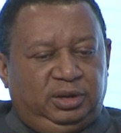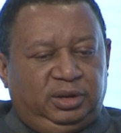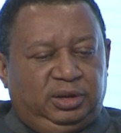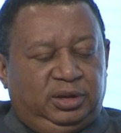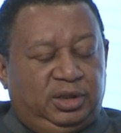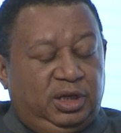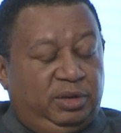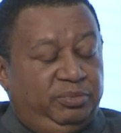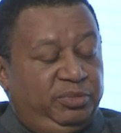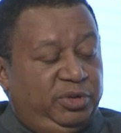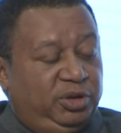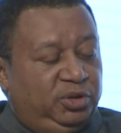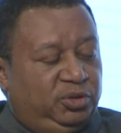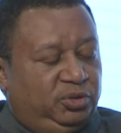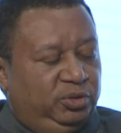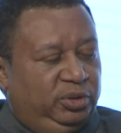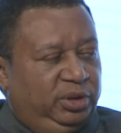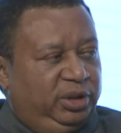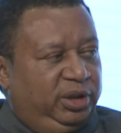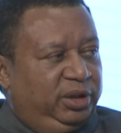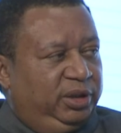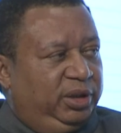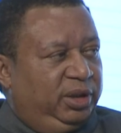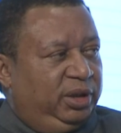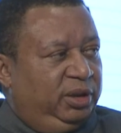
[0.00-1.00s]
coming
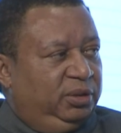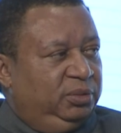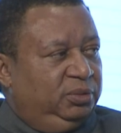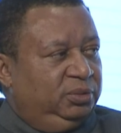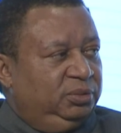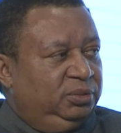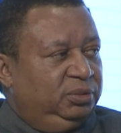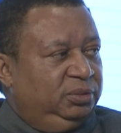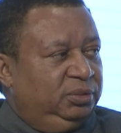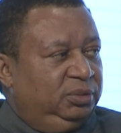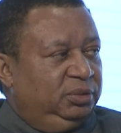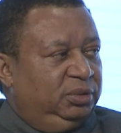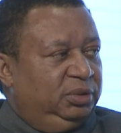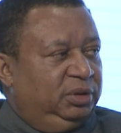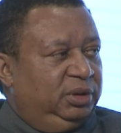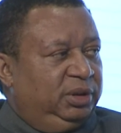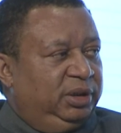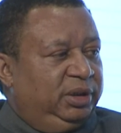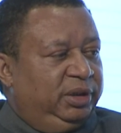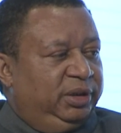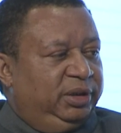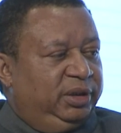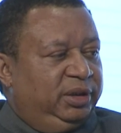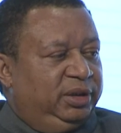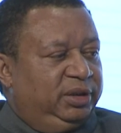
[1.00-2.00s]
together,
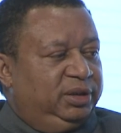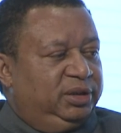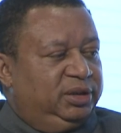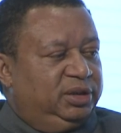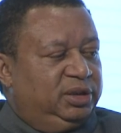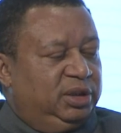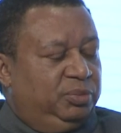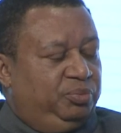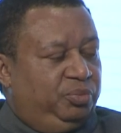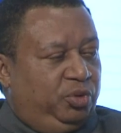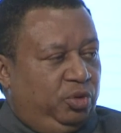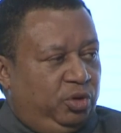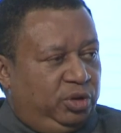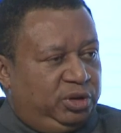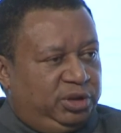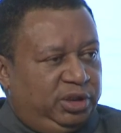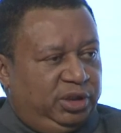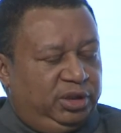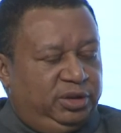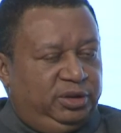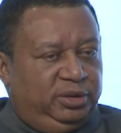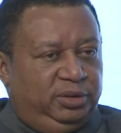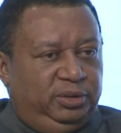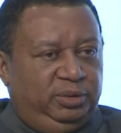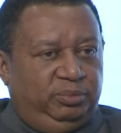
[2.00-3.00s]

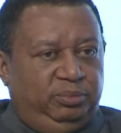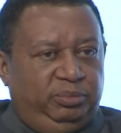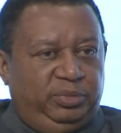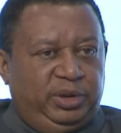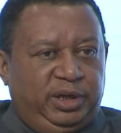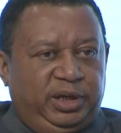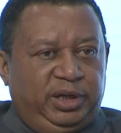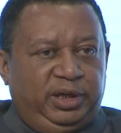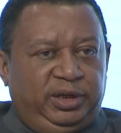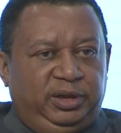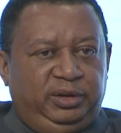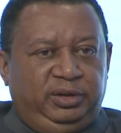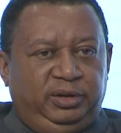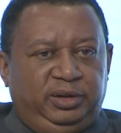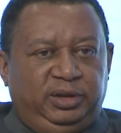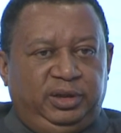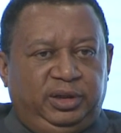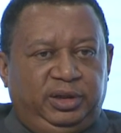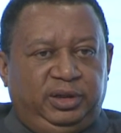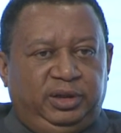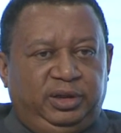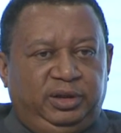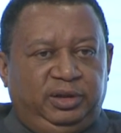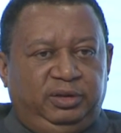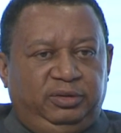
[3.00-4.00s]
supported by
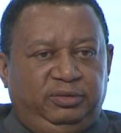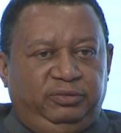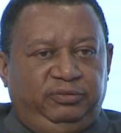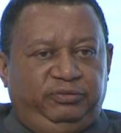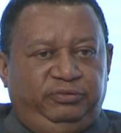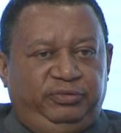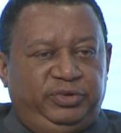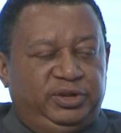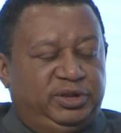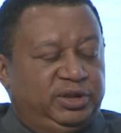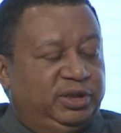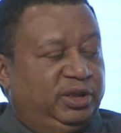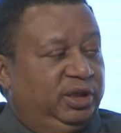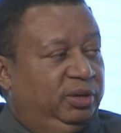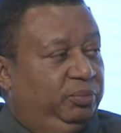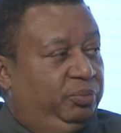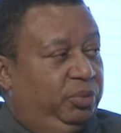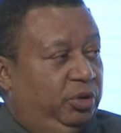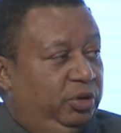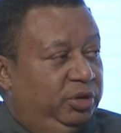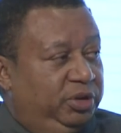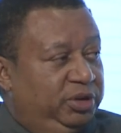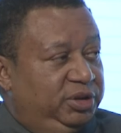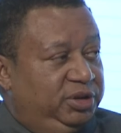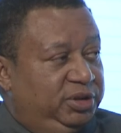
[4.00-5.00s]
fiscal
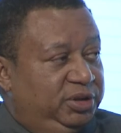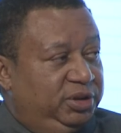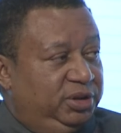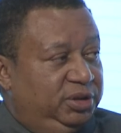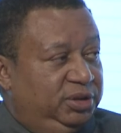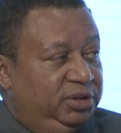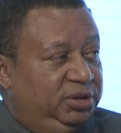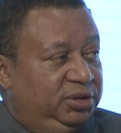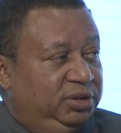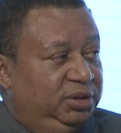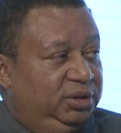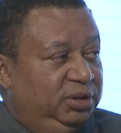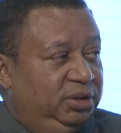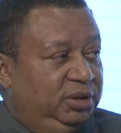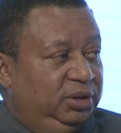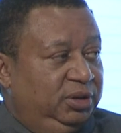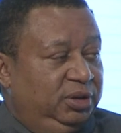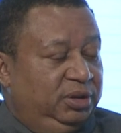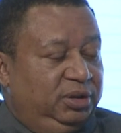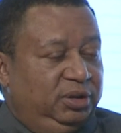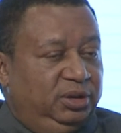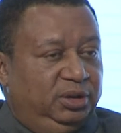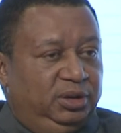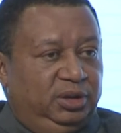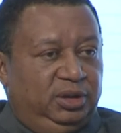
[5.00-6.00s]
policies,
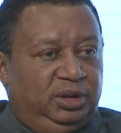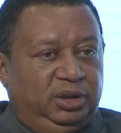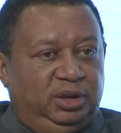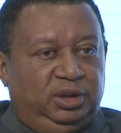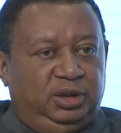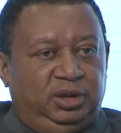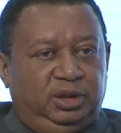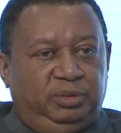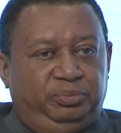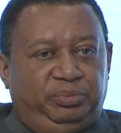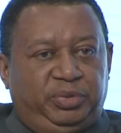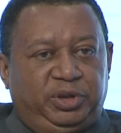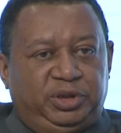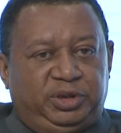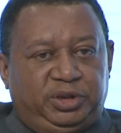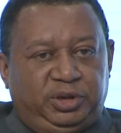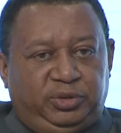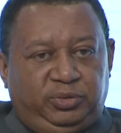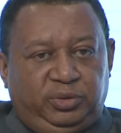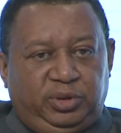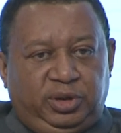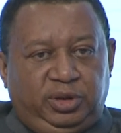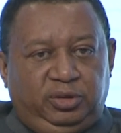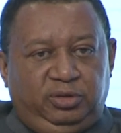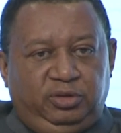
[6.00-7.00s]

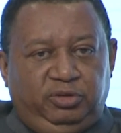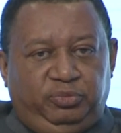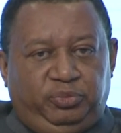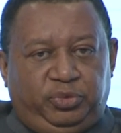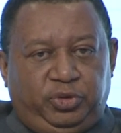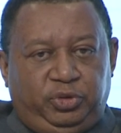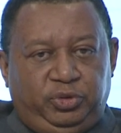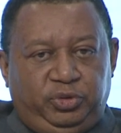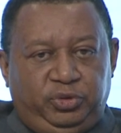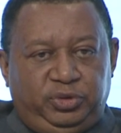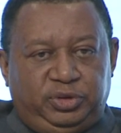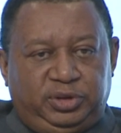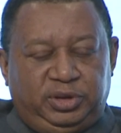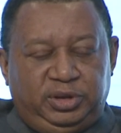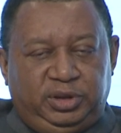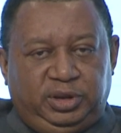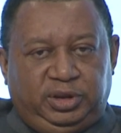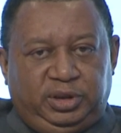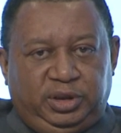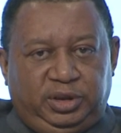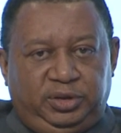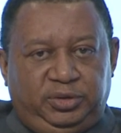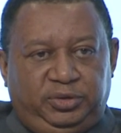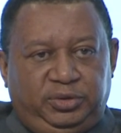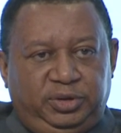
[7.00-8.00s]
particularly of producing
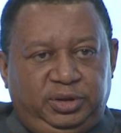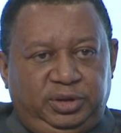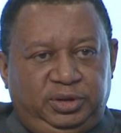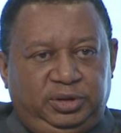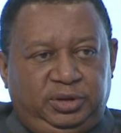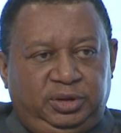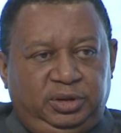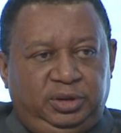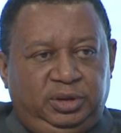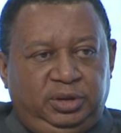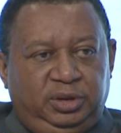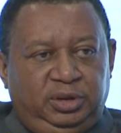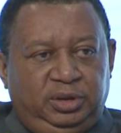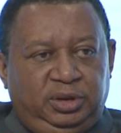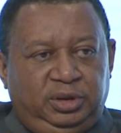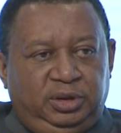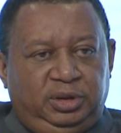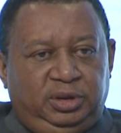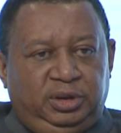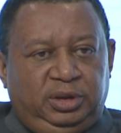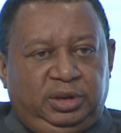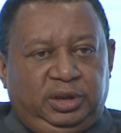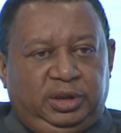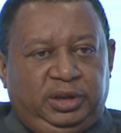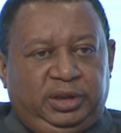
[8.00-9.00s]
countries,
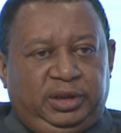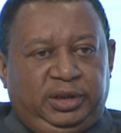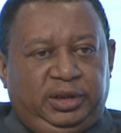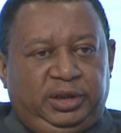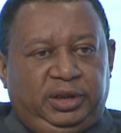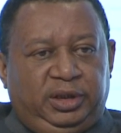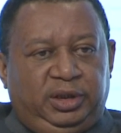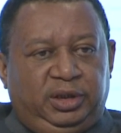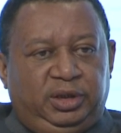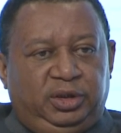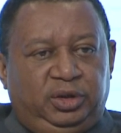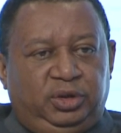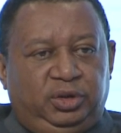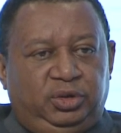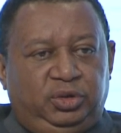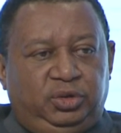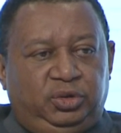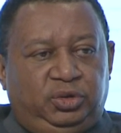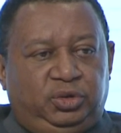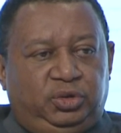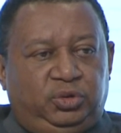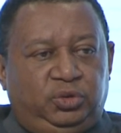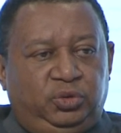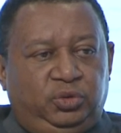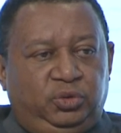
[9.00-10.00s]

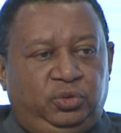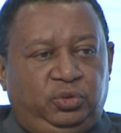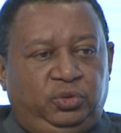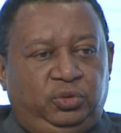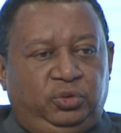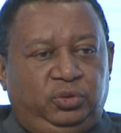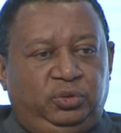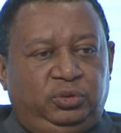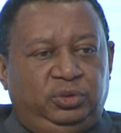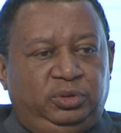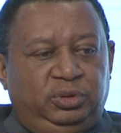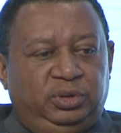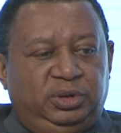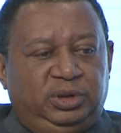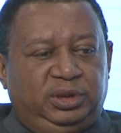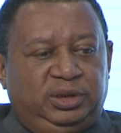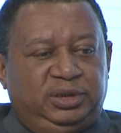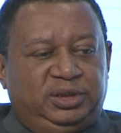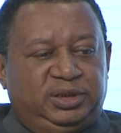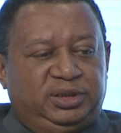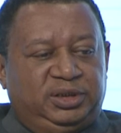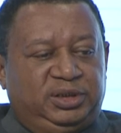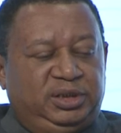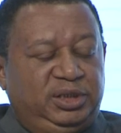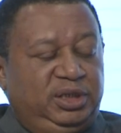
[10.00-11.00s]
to
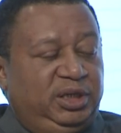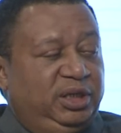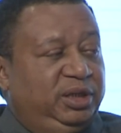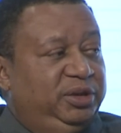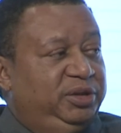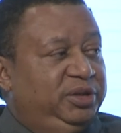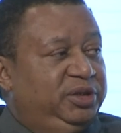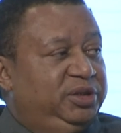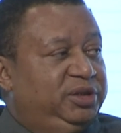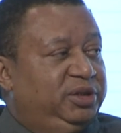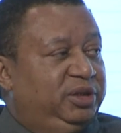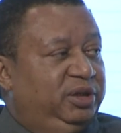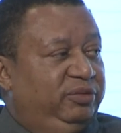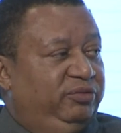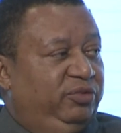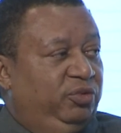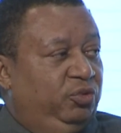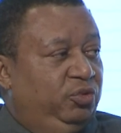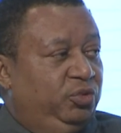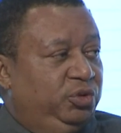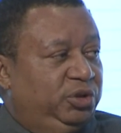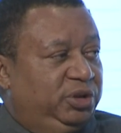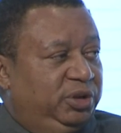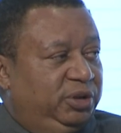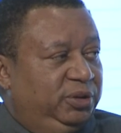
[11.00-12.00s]
steer this
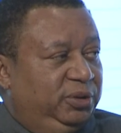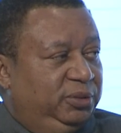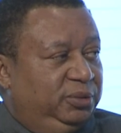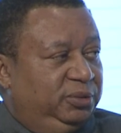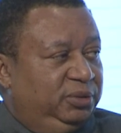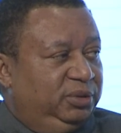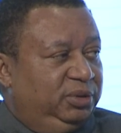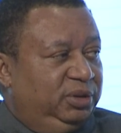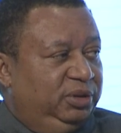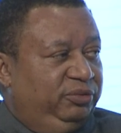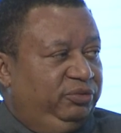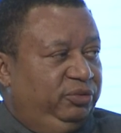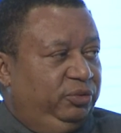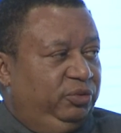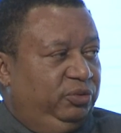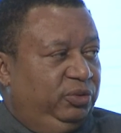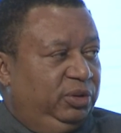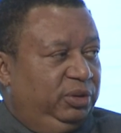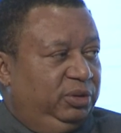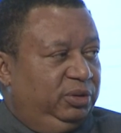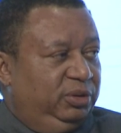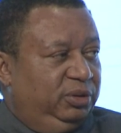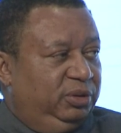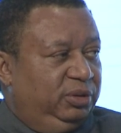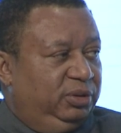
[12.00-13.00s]
revolution, if you
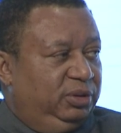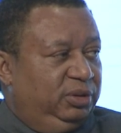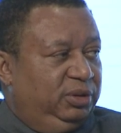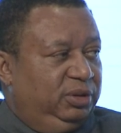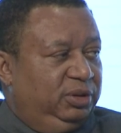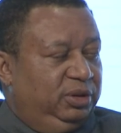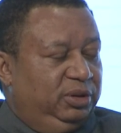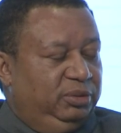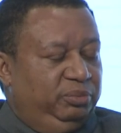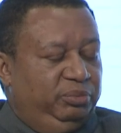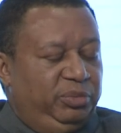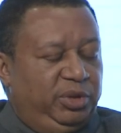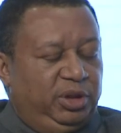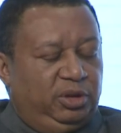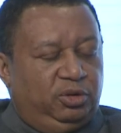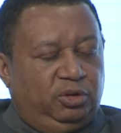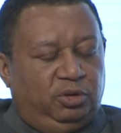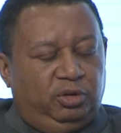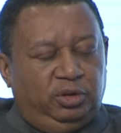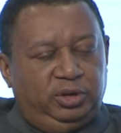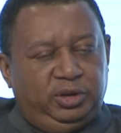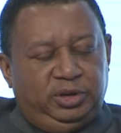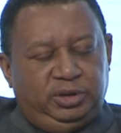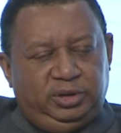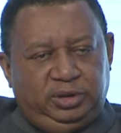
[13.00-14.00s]
may
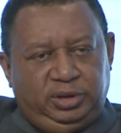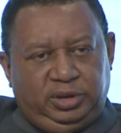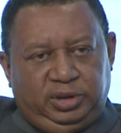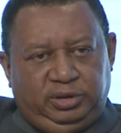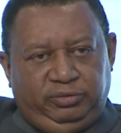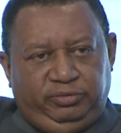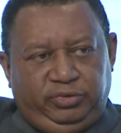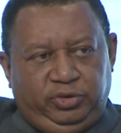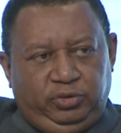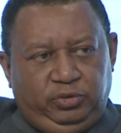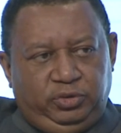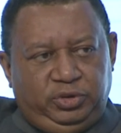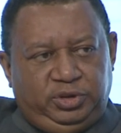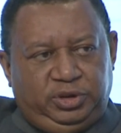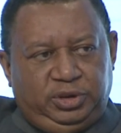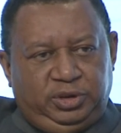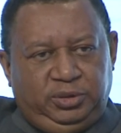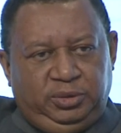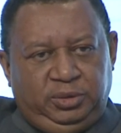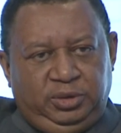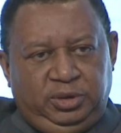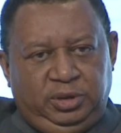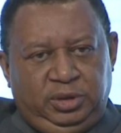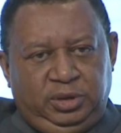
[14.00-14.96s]
call it a revolution,